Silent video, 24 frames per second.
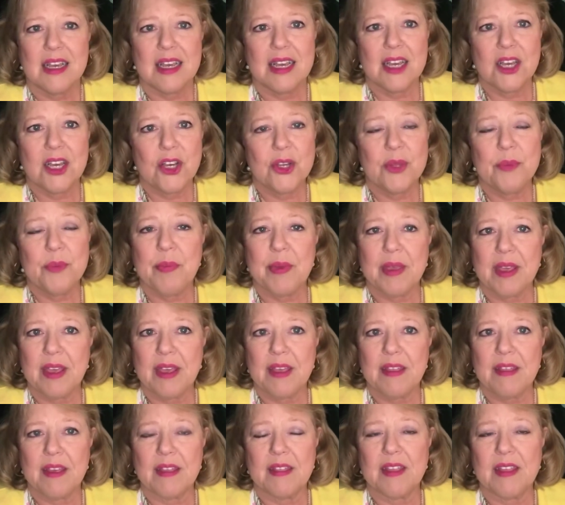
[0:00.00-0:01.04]
it could be
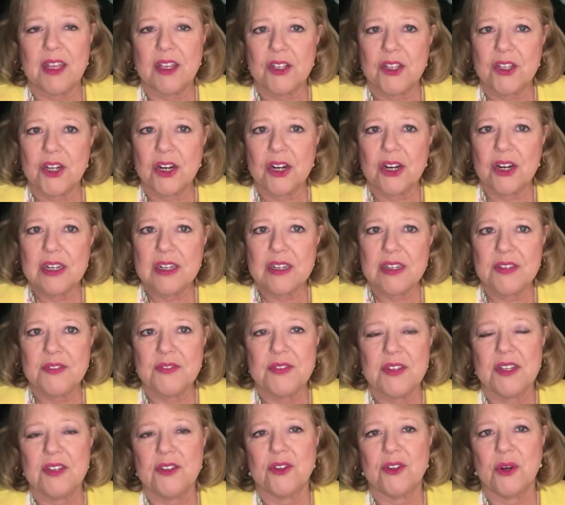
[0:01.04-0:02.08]
that the attorney's
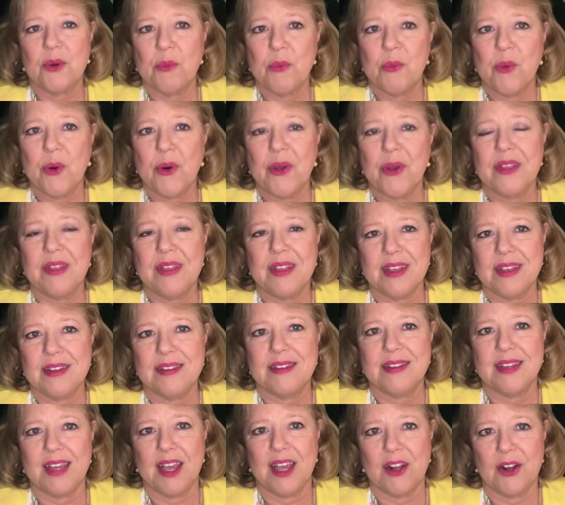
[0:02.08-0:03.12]
fees are more than the
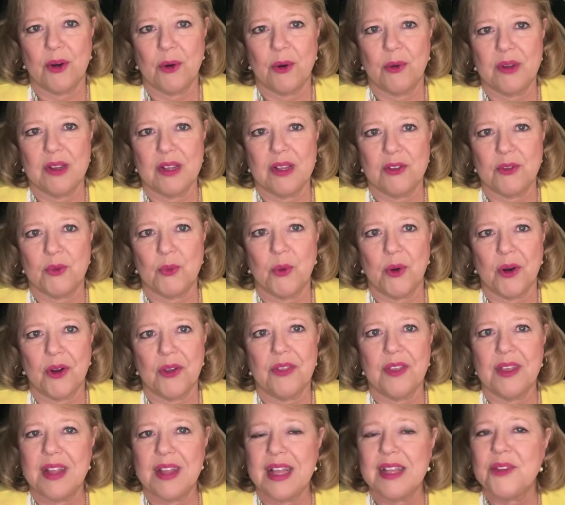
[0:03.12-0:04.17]
estate is
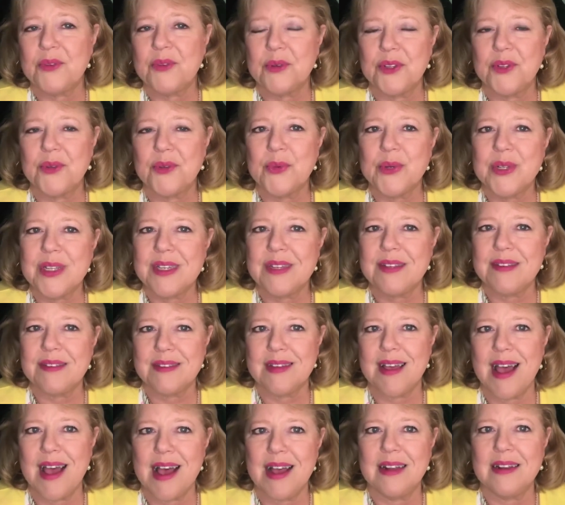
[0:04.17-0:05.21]
worth. And that's what's really
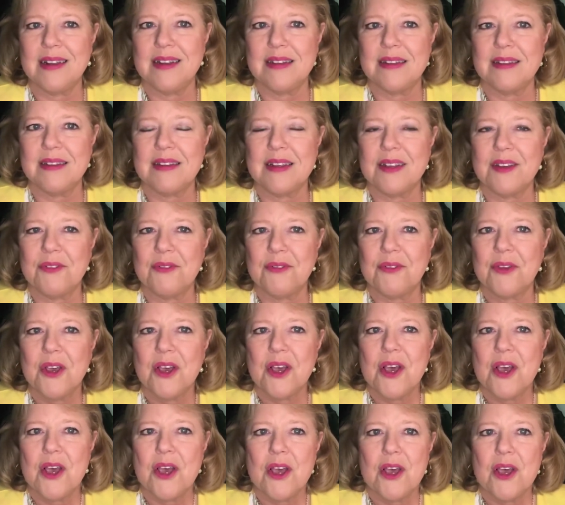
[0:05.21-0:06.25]
sad, is if
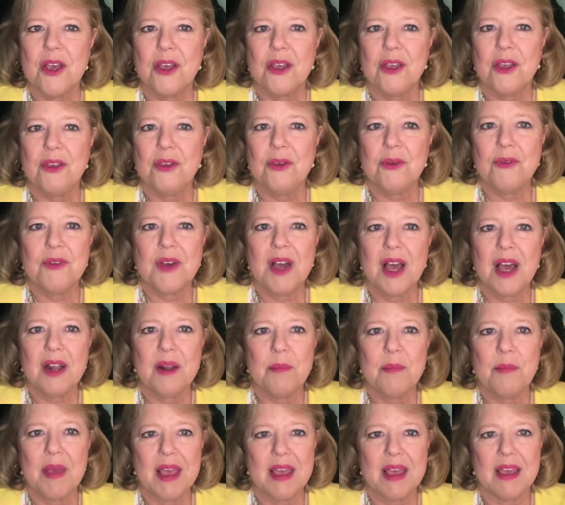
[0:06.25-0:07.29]
you've got a
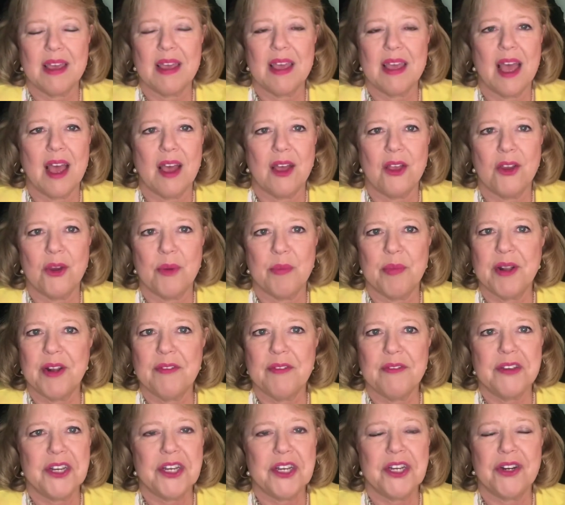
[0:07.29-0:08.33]
bank account, your
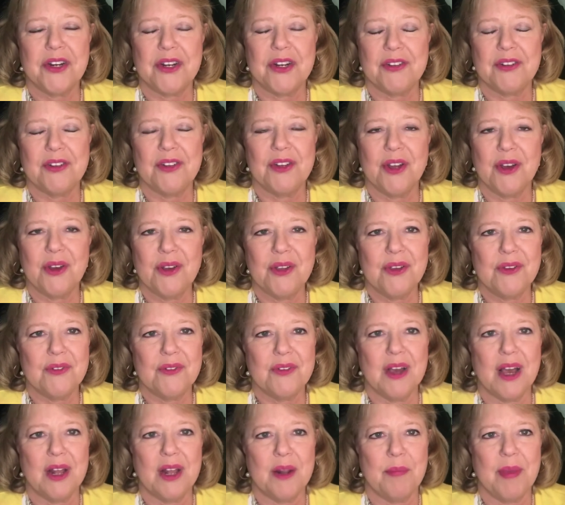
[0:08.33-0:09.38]
beneficiaries know you've
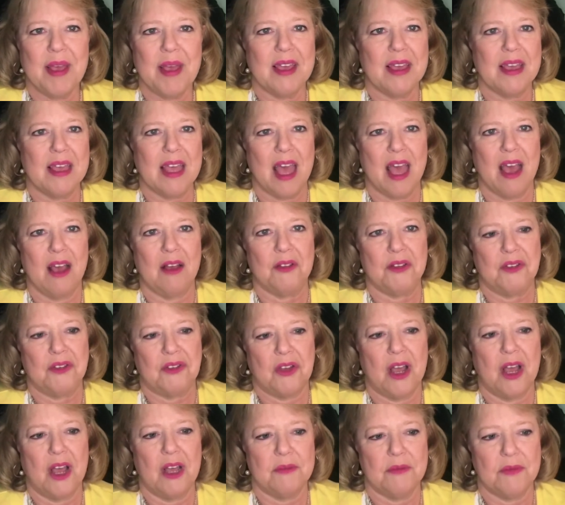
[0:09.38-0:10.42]
got a bank account that's
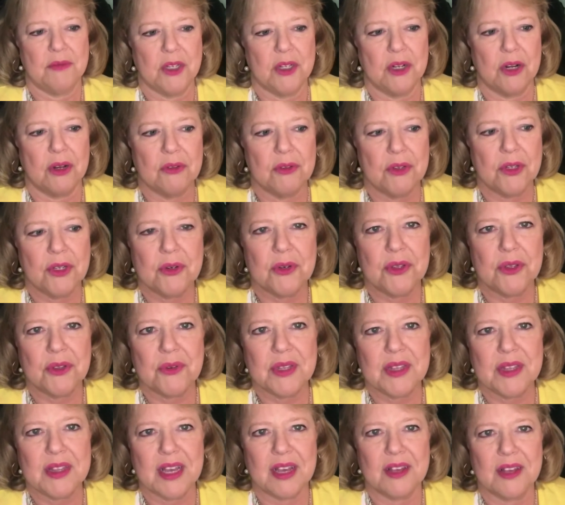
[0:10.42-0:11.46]
got, you know, $2,000 or
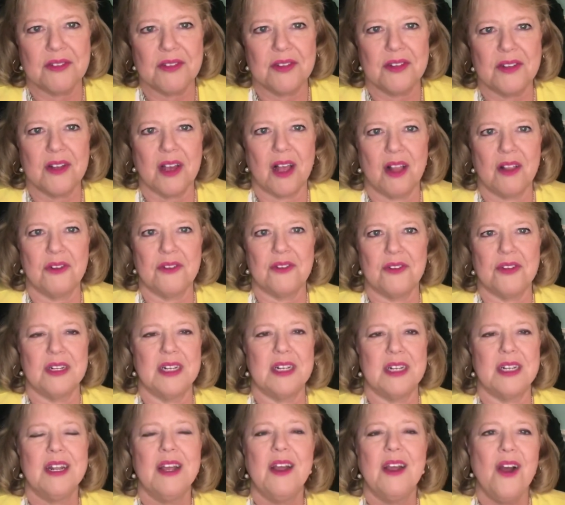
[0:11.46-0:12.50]
$3,000 in
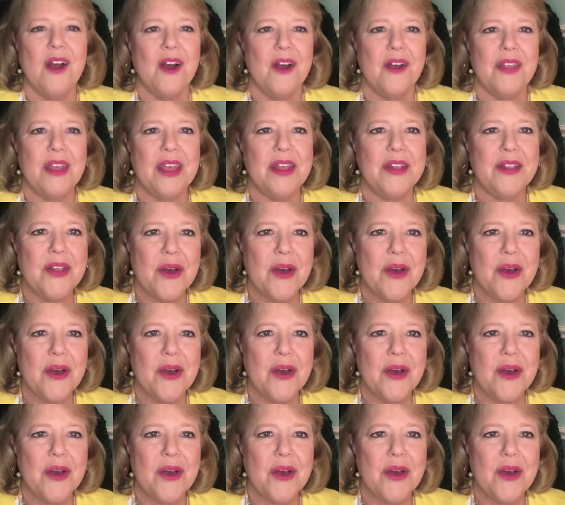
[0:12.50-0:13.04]
it. They